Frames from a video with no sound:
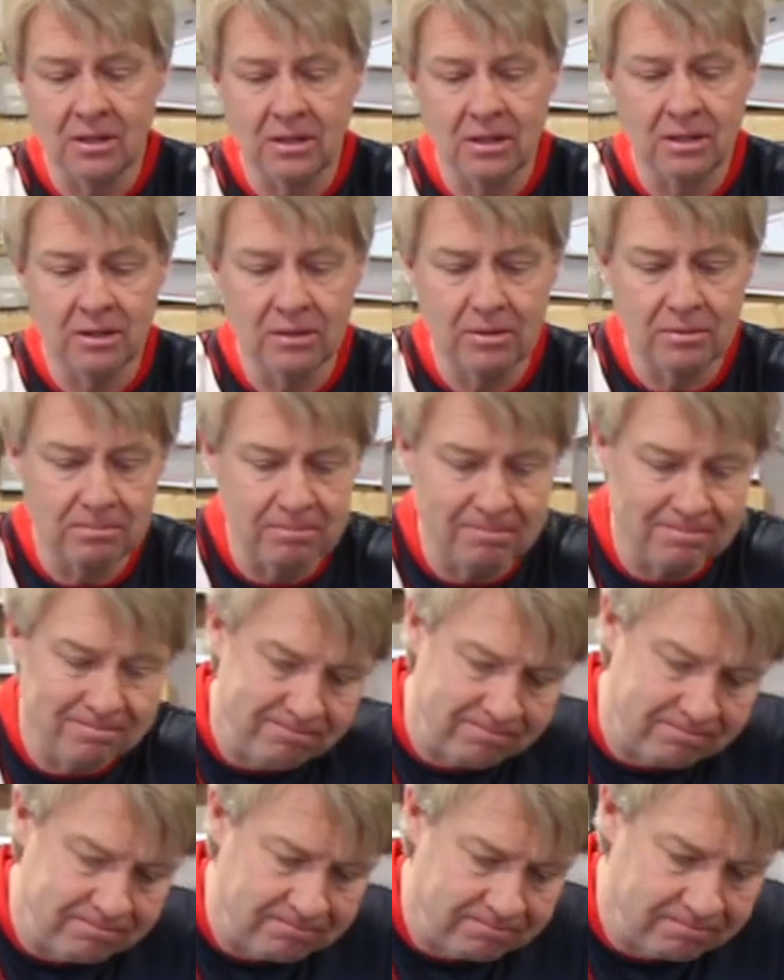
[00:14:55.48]
you know,
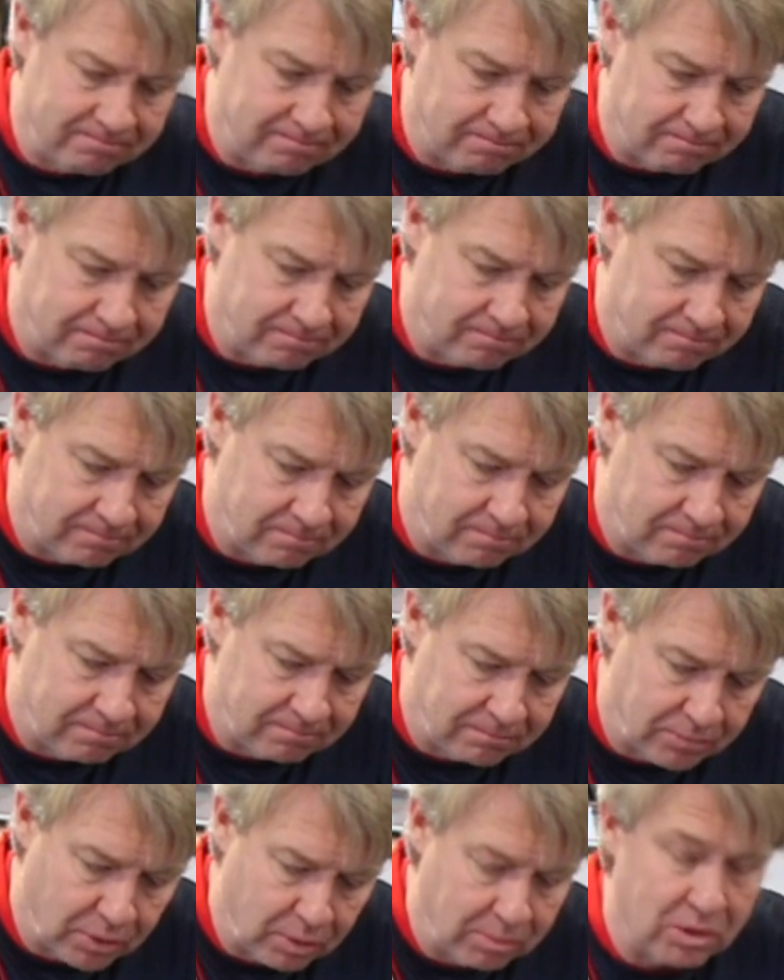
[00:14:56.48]

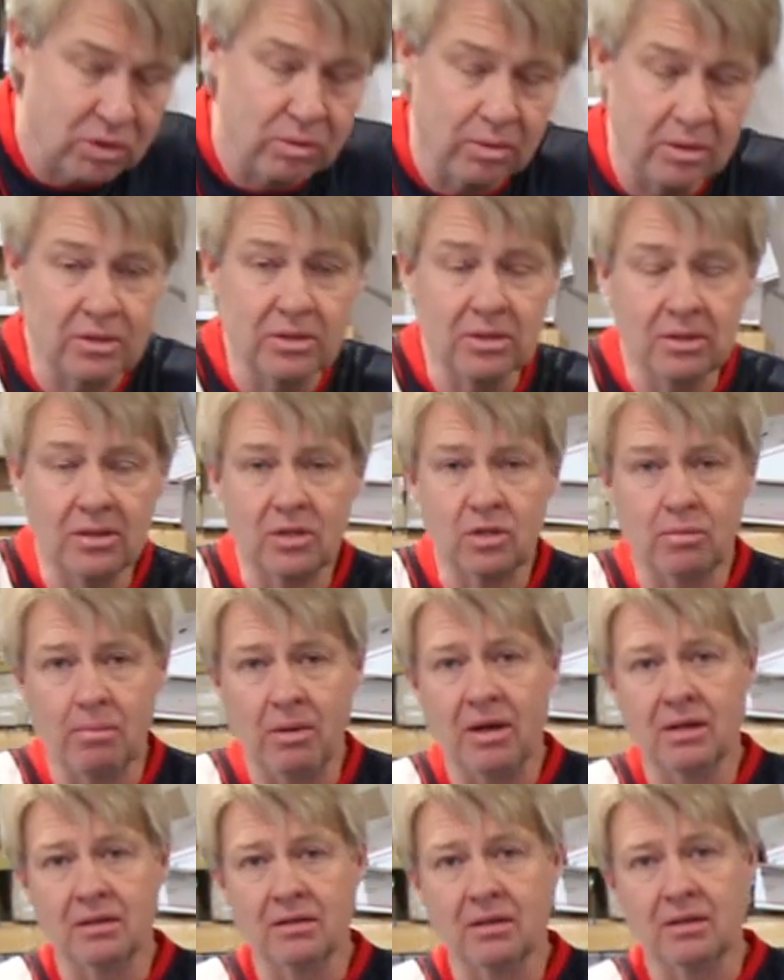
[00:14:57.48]
pretty much what you'd
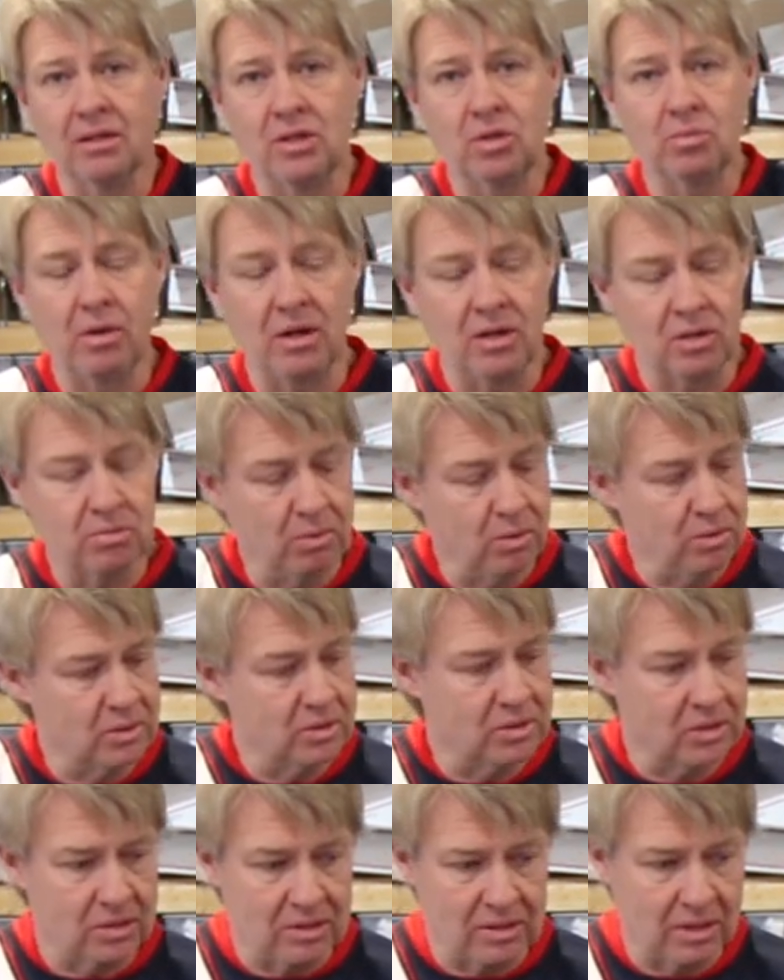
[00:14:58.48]
expect at these price
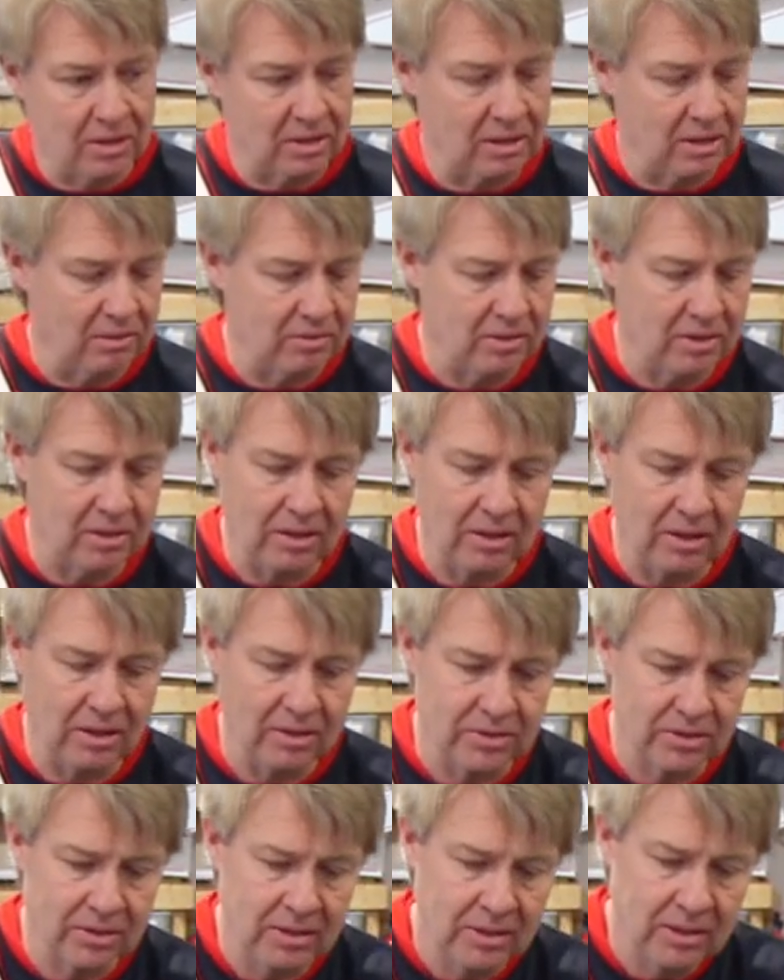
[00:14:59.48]
points, just like everything
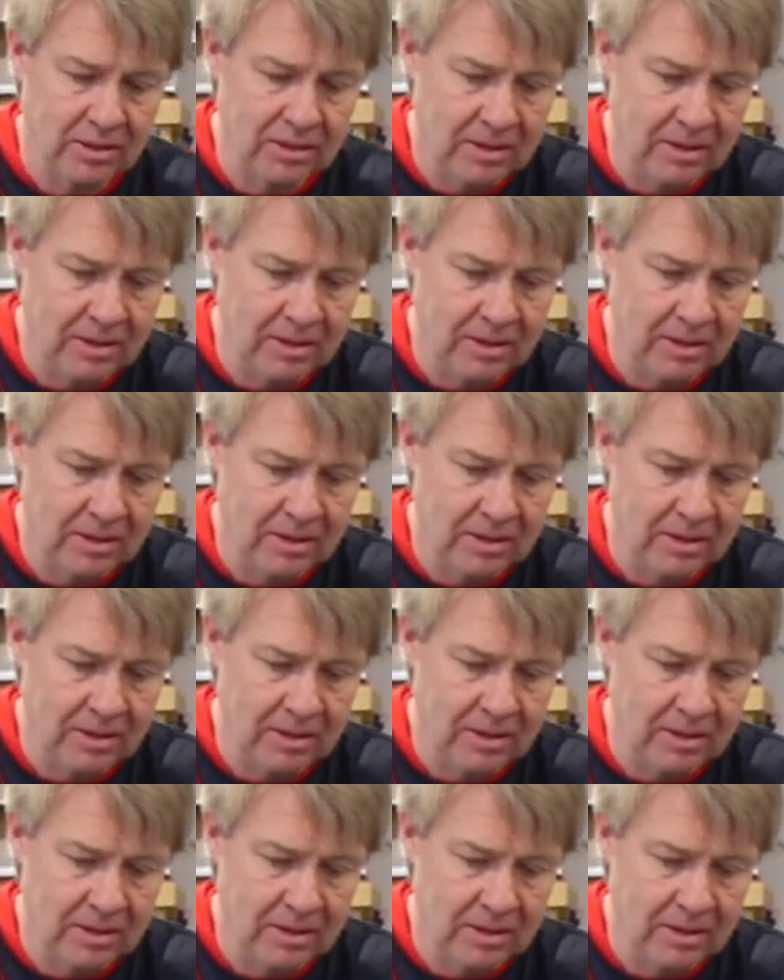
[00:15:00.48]
else.